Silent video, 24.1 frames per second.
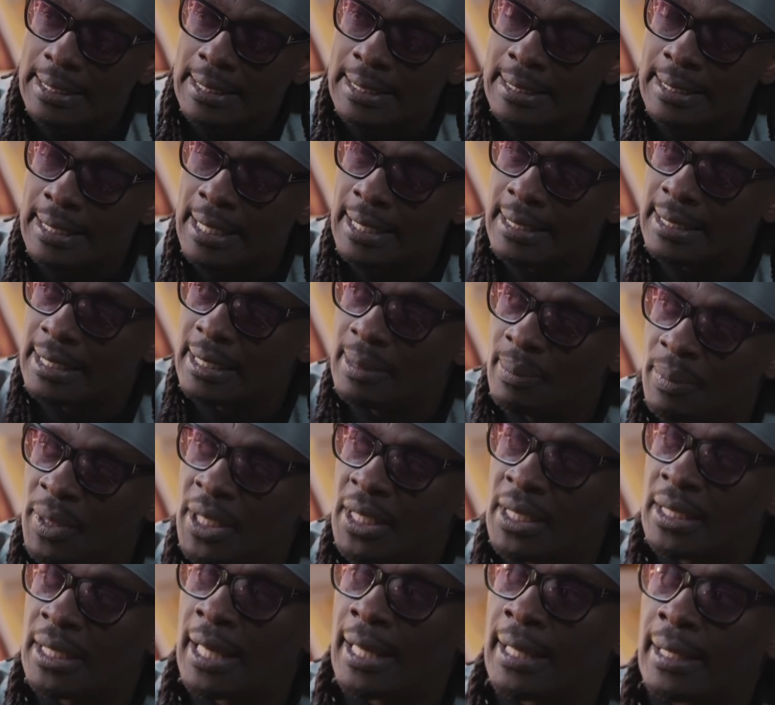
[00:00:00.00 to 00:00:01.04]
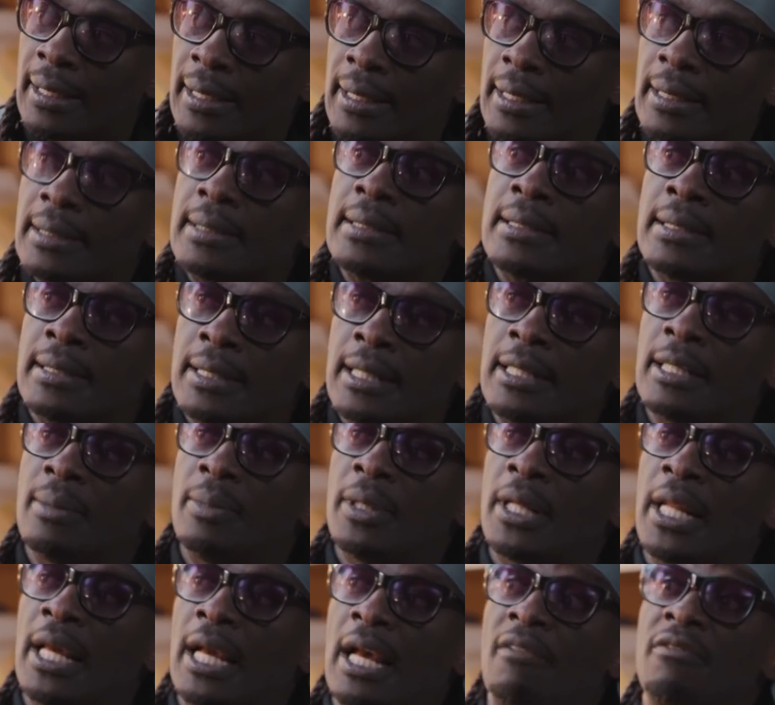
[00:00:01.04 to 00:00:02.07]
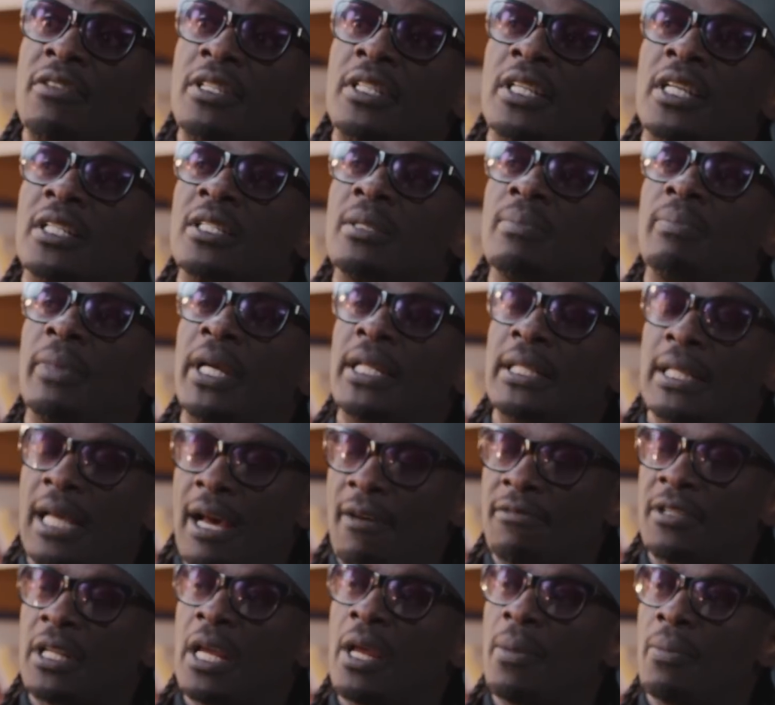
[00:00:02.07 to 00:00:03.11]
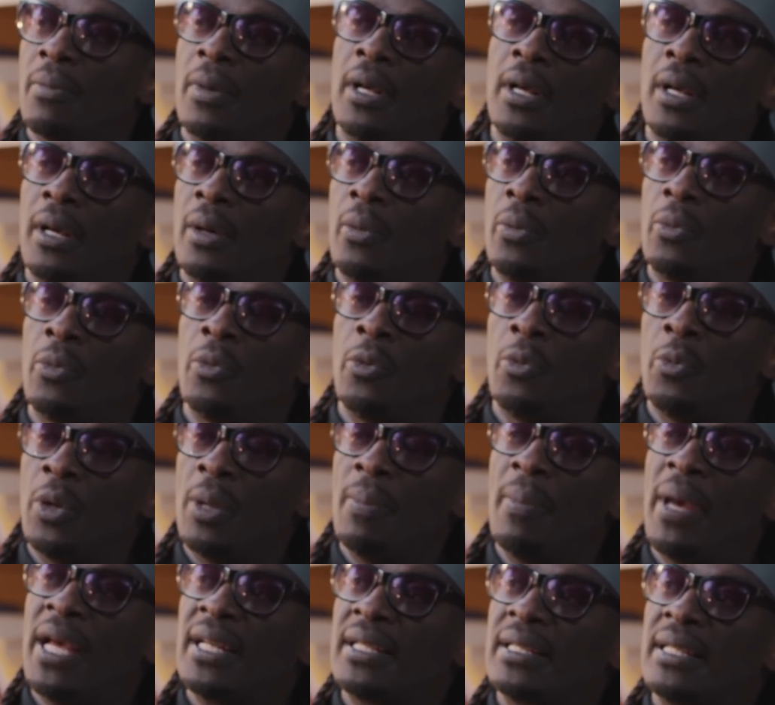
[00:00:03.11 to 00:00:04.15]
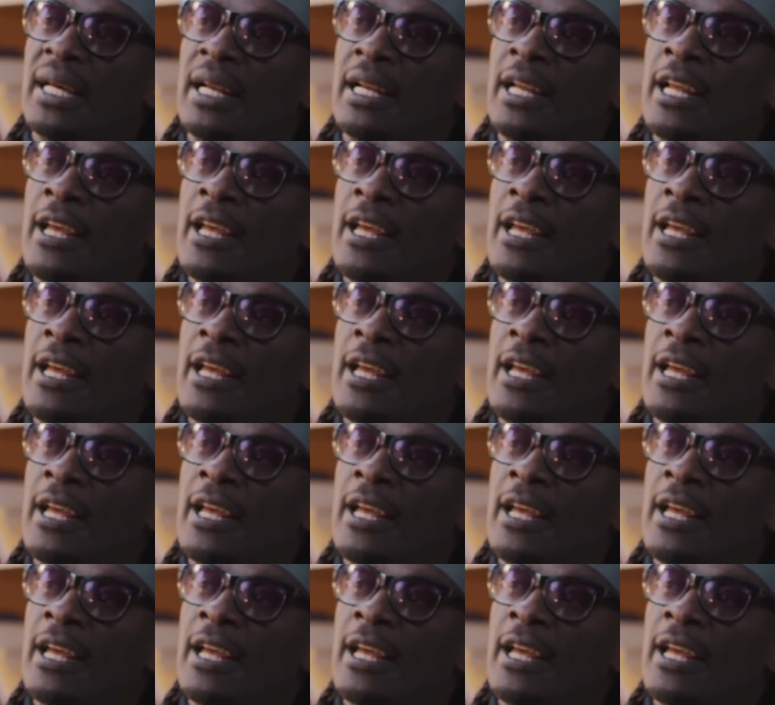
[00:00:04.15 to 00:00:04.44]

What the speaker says: stayed in me. Like I've just met, after we met that